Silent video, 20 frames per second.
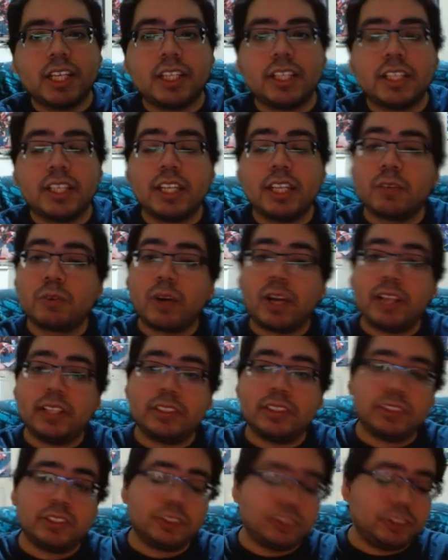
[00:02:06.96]
He rides
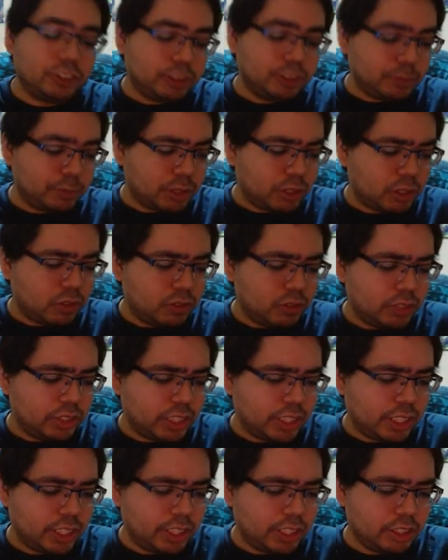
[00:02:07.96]
in a ship called
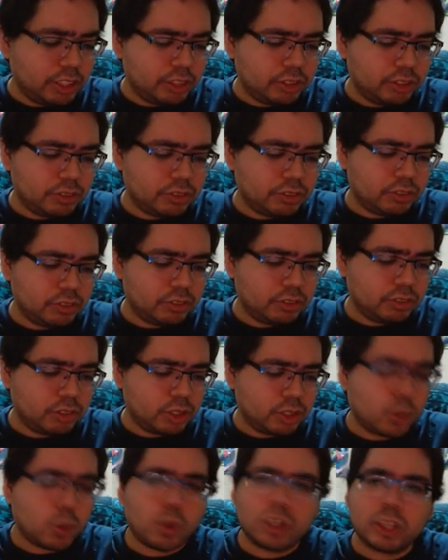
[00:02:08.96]
a
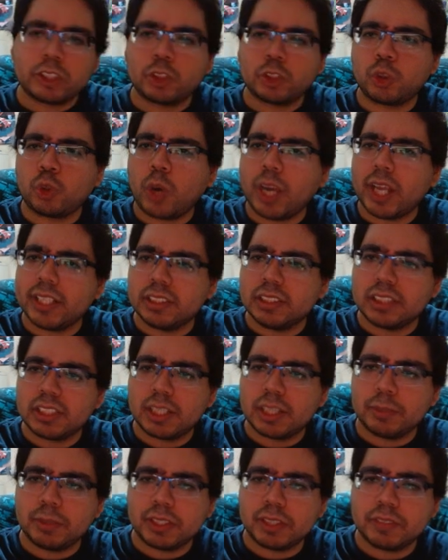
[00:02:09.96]
Korg Trident,
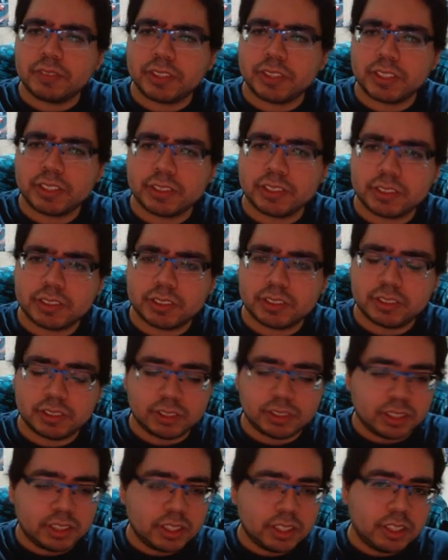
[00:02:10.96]
I believe it is.
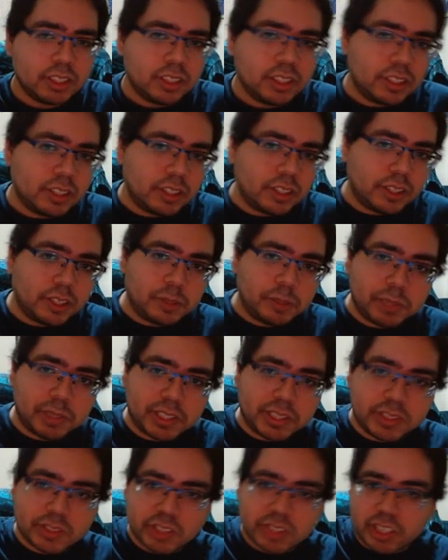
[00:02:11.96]
And
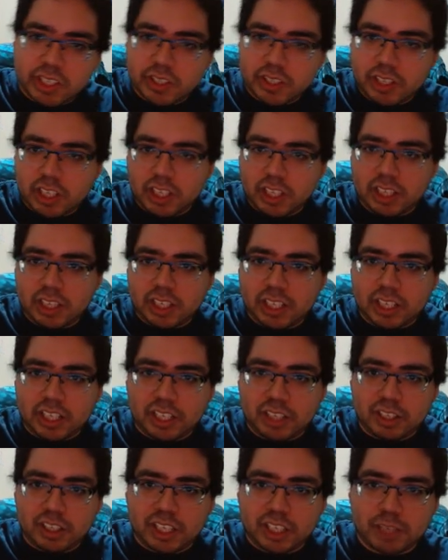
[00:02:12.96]
it's got a lot, like
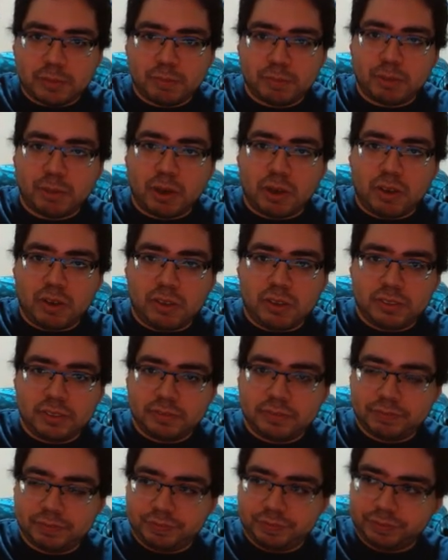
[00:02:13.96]
a ball,
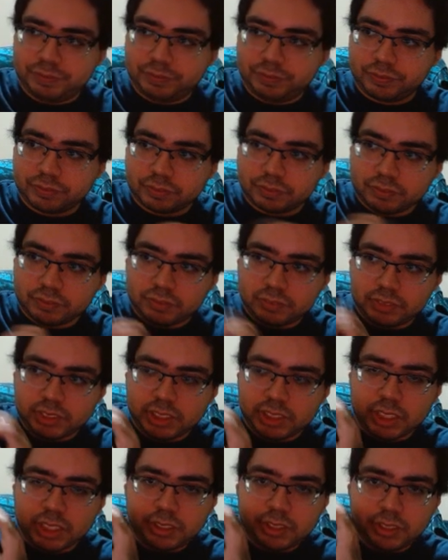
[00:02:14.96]

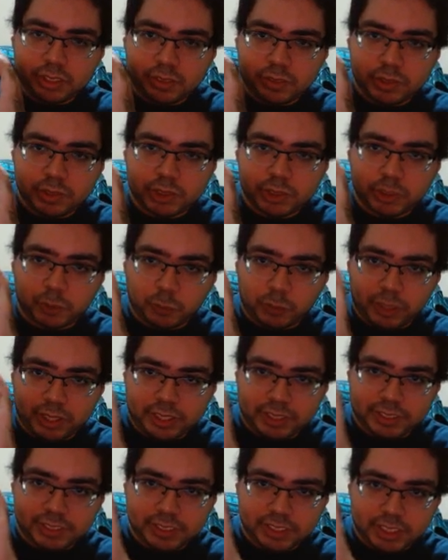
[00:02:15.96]
which is where
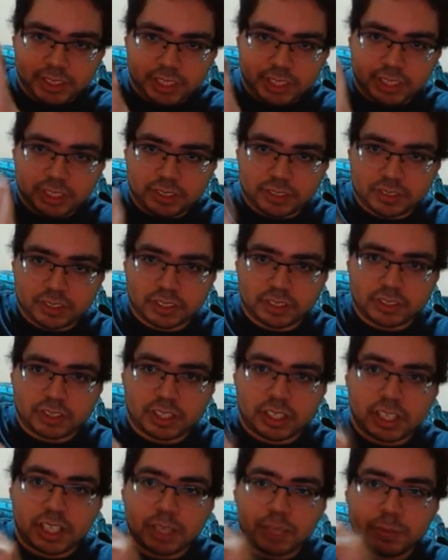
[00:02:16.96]
they sit in. It's like their
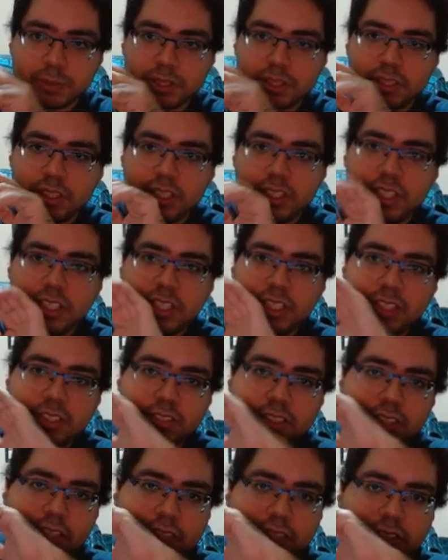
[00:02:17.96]
cockpit. And
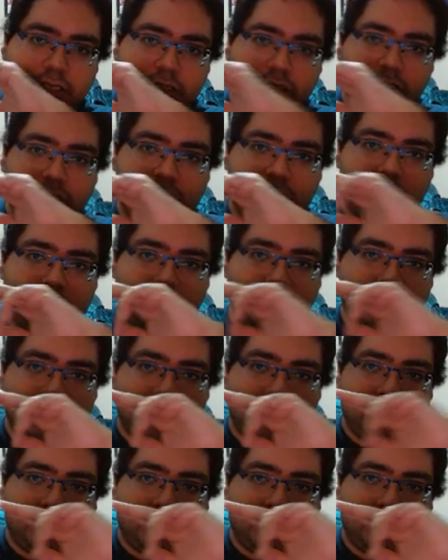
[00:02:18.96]
it's got these two